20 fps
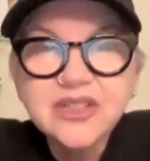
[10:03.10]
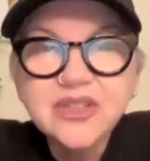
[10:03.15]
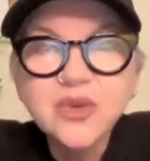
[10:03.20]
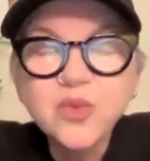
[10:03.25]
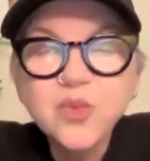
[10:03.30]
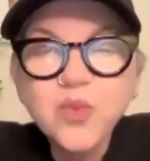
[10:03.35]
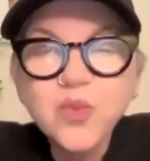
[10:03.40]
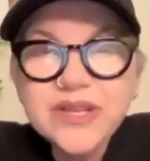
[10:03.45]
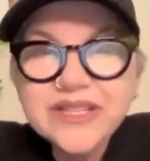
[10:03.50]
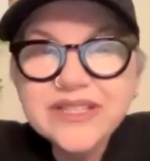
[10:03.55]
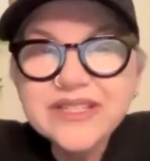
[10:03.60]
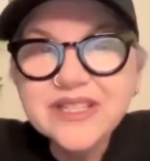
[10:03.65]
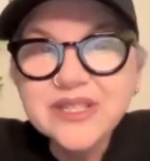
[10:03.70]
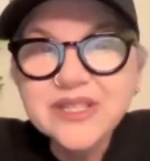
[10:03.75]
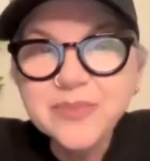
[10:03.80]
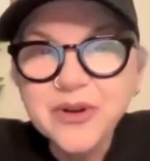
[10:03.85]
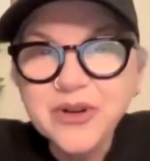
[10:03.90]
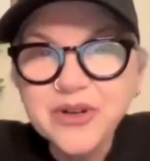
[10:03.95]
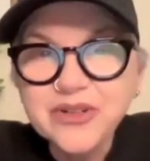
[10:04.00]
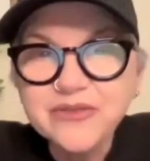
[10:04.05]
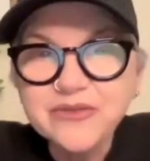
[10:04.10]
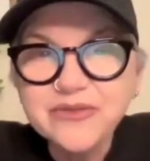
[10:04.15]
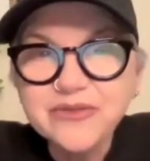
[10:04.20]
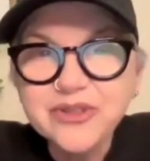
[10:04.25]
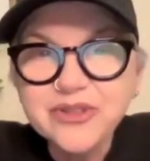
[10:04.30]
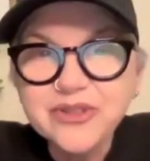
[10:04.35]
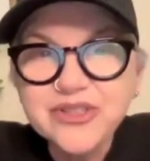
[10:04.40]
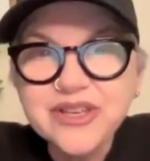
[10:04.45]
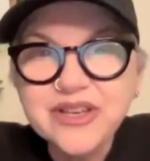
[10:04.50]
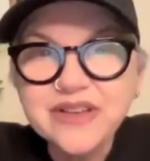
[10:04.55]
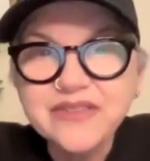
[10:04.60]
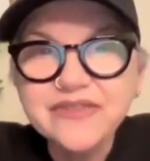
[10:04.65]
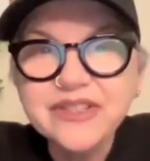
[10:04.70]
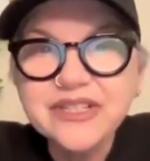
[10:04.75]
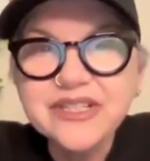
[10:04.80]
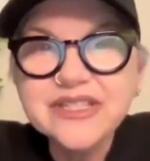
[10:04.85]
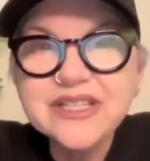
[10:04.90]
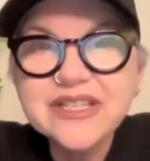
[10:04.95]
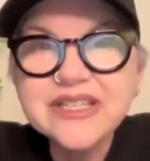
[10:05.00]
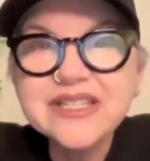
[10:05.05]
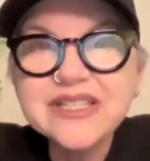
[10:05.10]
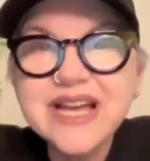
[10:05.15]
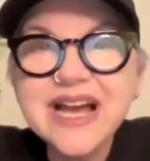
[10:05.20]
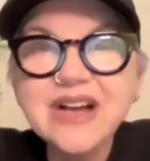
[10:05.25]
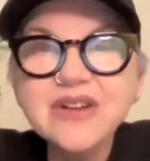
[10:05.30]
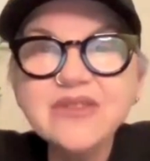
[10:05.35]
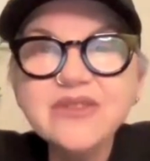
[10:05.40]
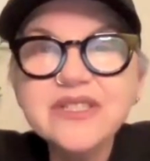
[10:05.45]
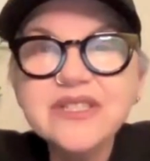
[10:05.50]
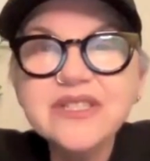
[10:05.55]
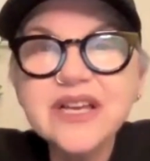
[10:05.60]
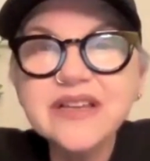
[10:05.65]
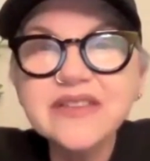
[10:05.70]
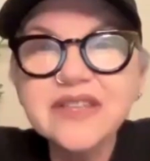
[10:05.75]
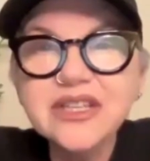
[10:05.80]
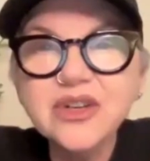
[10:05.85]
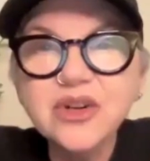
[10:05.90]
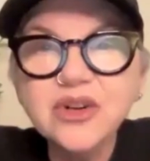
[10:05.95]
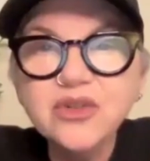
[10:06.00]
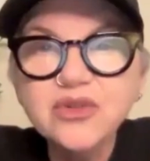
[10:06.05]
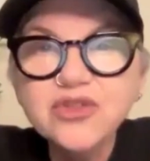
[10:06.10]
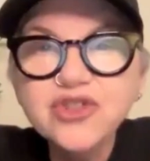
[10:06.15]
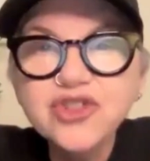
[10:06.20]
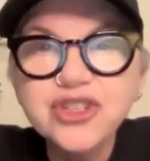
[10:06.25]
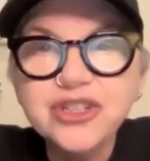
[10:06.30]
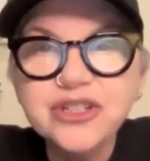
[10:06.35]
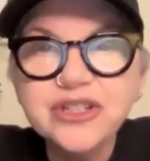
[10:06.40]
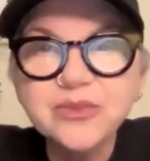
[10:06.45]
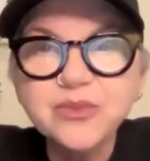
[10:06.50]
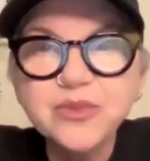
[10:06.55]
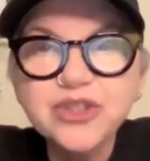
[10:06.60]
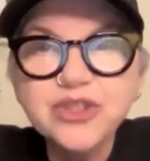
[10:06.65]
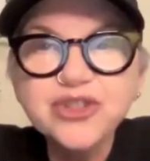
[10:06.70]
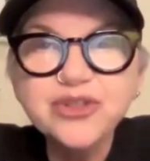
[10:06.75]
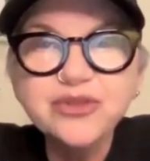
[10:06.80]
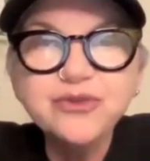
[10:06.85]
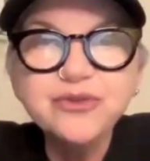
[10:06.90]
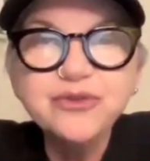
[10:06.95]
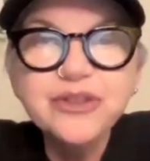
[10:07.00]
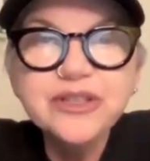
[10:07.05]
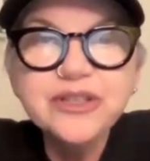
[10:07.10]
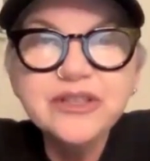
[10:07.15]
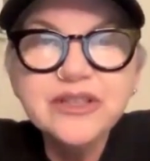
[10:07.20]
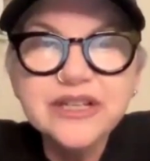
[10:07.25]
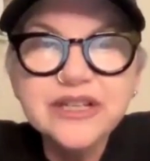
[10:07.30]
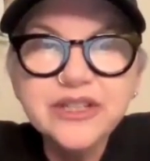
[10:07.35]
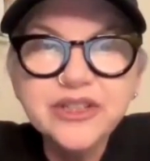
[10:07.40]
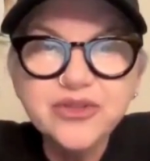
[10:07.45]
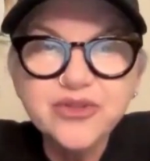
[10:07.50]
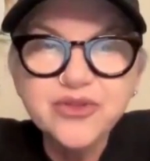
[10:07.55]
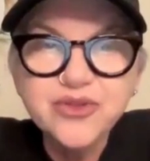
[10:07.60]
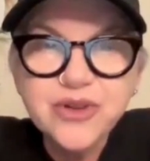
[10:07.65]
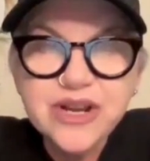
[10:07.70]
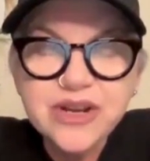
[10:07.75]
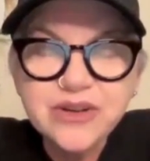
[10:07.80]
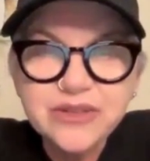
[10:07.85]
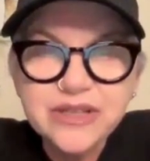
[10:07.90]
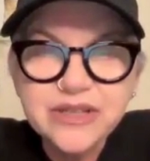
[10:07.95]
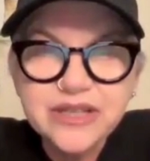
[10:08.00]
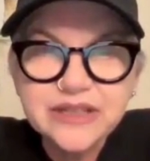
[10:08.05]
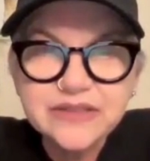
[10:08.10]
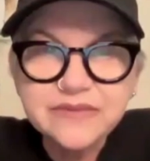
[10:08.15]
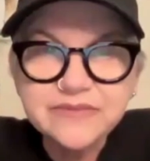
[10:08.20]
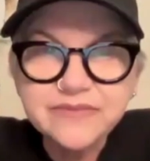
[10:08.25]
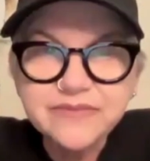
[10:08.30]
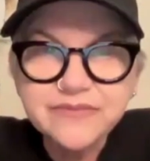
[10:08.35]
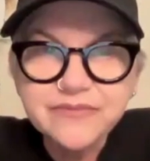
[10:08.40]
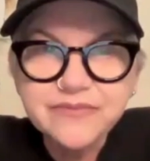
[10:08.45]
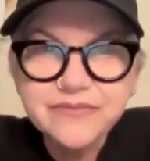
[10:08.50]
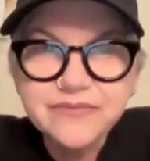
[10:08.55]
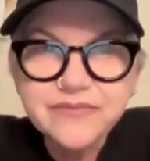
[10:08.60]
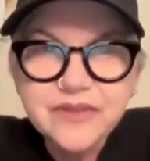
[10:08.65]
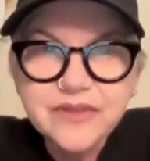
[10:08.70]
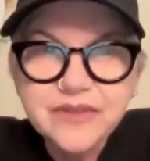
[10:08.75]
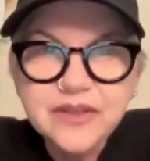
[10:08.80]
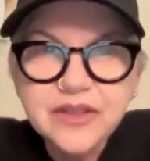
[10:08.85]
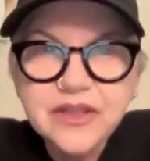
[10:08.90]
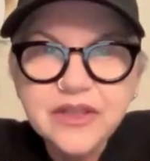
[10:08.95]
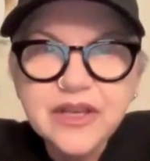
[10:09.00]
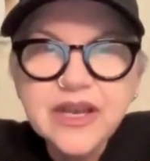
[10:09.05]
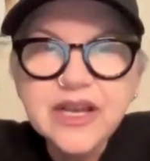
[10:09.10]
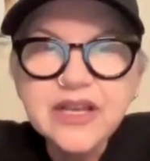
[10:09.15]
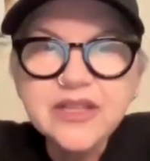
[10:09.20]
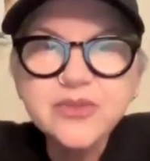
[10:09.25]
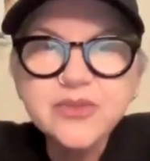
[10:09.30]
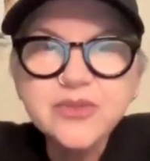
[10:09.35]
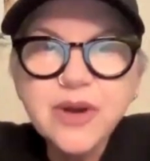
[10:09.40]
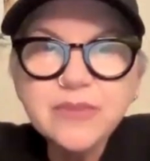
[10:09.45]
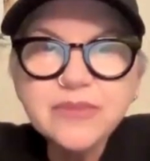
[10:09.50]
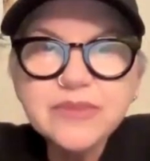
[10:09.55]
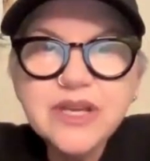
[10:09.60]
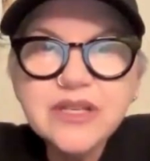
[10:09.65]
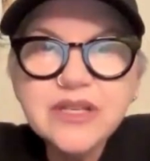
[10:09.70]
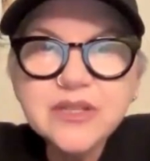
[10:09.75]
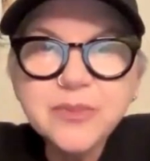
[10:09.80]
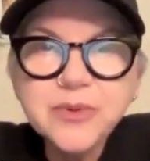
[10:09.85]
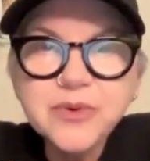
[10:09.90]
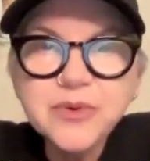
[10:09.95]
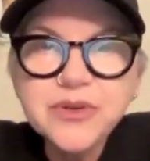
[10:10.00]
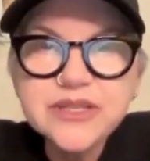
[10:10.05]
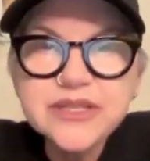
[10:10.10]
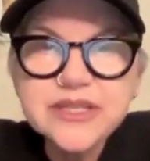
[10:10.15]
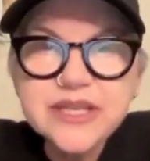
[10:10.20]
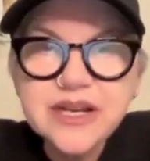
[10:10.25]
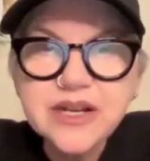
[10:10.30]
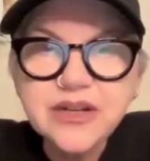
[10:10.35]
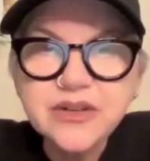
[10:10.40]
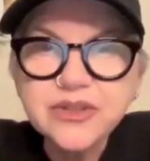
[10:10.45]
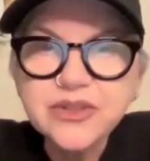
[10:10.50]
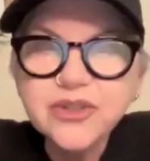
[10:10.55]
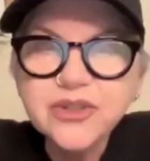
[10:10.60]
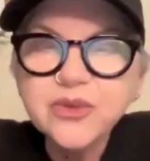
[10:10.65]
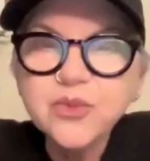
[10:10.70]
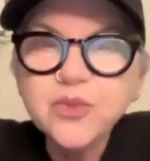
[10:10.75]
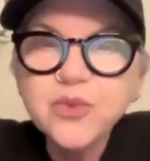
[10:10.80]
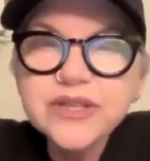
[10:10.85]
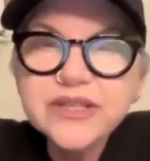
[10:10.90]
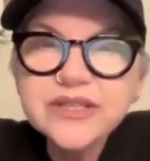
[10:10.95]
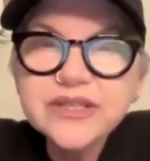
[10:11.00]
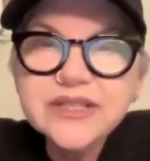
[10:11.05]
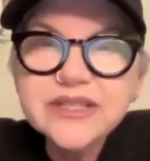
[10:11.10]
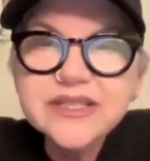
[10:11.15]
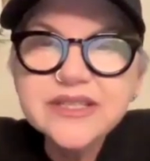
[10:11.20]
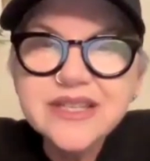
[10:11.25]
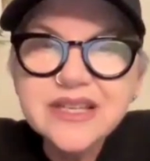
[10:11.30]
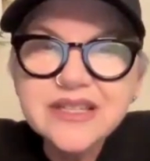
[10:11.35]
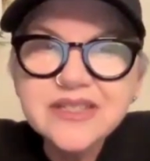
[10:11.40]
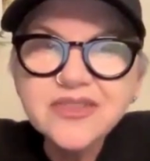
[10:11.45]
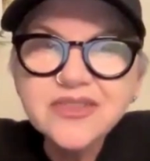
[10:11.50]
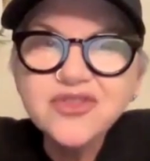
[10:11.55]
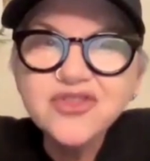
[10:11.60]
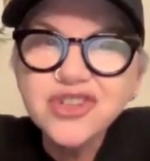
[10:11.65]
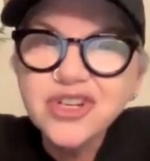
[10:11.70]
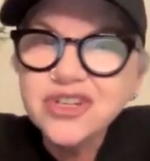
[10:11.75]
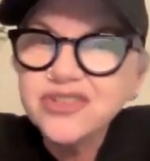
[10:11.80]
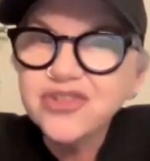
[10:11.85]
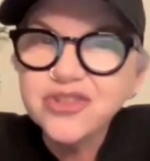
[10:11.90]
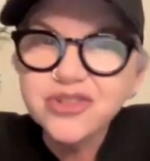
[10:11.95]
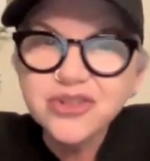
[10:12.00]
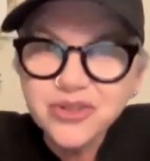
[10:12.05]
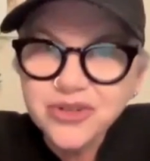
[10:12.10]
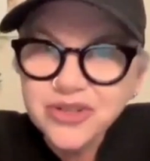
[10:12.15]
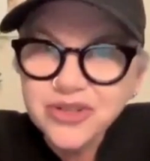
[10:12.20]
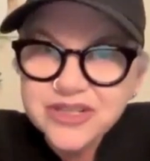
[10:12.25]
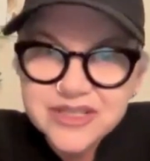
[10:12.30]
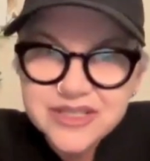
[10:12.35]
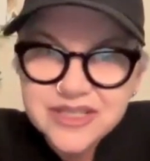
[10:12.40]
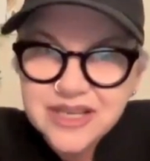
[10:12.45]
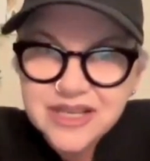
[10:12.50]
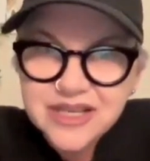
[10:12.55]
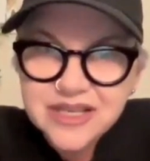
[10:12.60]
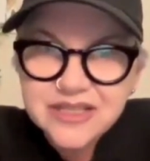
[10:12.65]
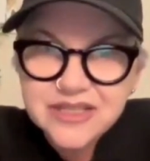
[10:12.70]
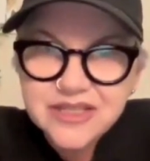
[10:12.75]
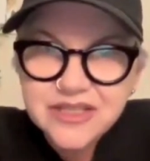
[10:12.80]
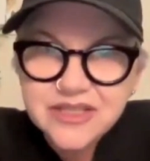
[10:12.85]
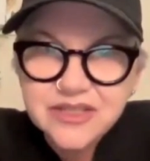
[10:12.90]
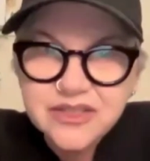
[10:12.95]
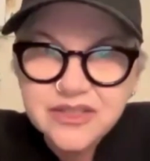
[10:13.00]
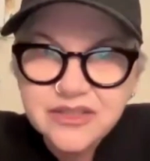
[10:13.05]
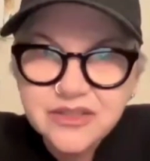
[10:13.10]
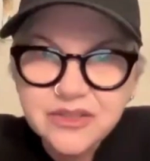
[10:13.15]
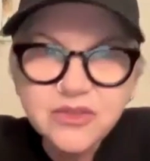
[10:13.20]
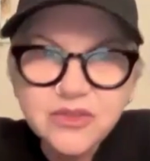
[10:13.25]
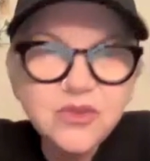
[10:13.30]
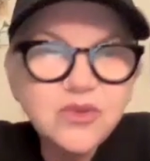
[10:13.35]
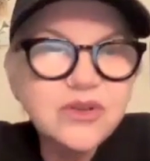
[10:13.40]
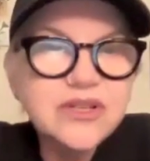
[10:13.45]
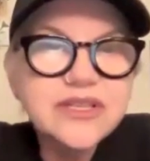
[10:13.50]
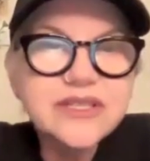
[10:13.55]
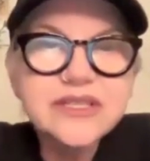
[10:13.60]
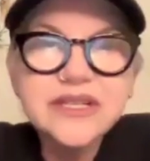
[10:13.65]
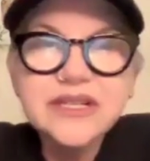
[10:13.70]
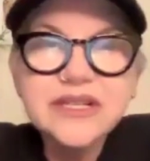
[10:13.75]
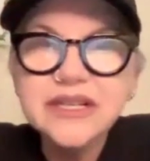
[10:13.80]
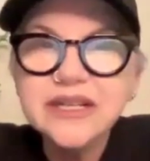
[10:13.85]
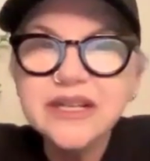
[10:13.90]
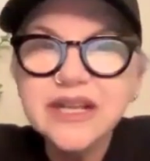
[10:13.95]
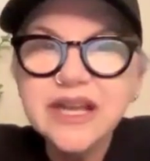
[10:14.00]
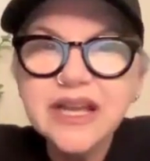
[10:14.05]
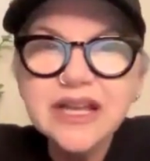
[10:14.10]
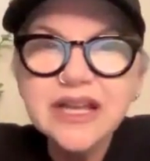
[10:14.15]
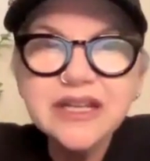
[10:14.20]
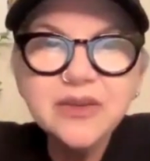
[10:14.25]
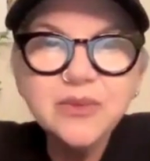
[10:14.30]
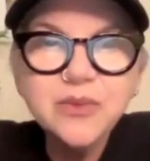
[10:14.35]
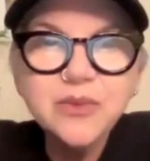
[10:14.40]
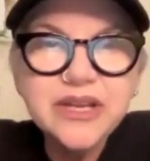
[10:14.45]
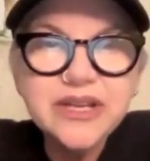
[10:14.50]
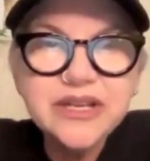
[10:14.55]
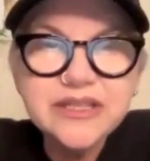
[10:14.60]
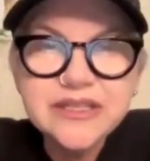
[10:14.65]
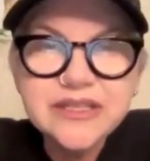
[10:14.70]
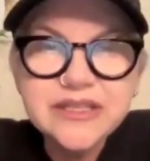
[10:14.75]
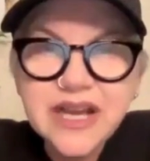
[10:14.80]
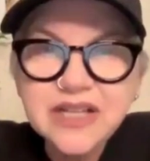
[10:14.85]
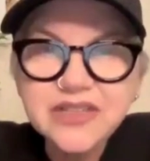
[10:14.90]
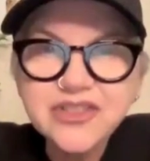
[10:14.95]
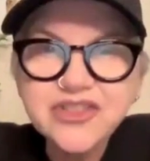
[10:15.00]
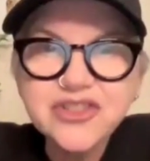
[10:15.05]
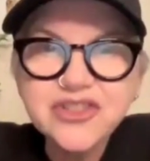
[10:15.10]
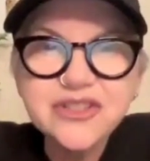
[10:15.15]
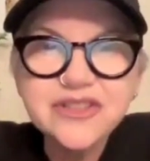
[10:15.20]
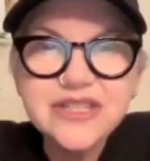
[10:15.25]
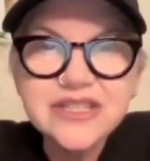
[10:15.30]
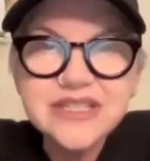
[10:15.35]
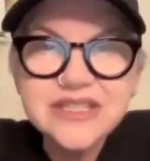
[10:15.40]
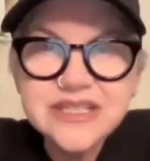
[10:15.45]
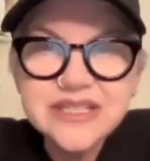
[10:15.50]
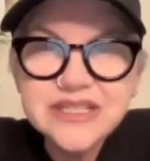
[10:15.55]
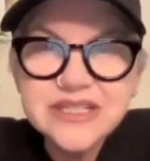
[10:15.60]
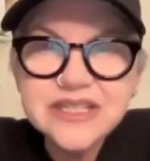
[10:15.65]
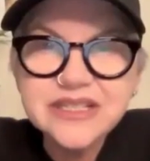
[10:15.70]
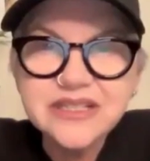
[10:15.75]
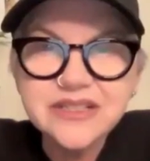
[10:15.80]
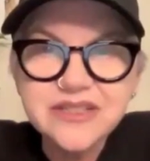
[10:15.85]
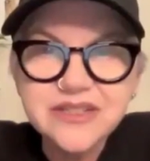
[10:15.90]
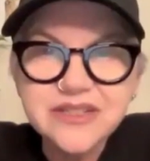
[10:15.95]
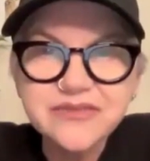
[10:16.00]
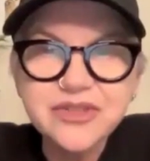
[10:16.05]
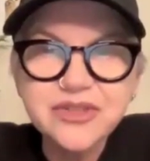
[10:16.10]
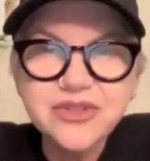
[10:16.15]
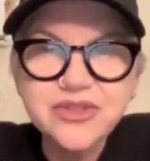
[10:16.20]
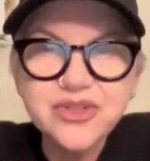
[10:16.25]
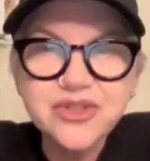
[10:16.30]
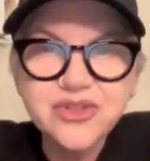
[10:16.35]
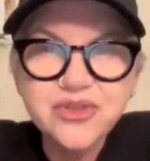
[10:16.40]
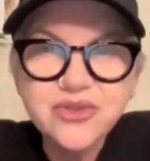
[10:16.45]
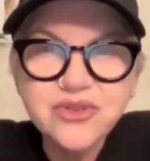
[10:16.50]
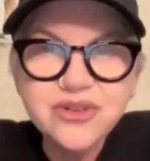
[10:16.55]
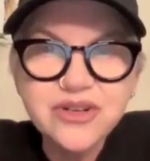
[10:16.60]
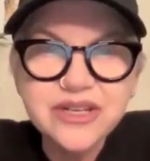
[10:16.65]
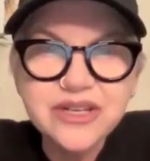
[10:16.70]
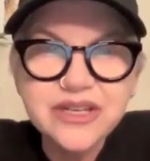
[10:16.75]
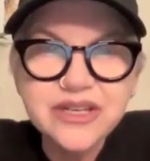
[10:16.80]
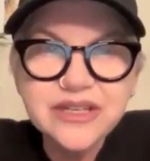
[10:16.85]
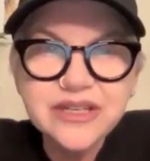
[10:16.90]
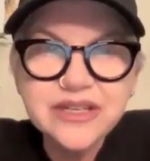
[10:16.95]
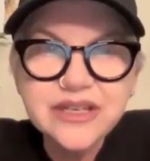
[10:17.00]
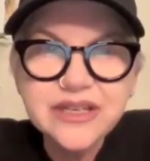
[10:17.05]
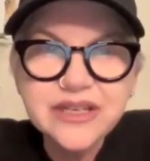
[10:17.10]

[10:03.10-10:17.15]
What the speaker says: The witness part of yourself exists outside the ocean in which you feel like you're drowning. As Ram Dass points out, your witness doesn't judge or criticize, nor is it in any way attached to the details of your story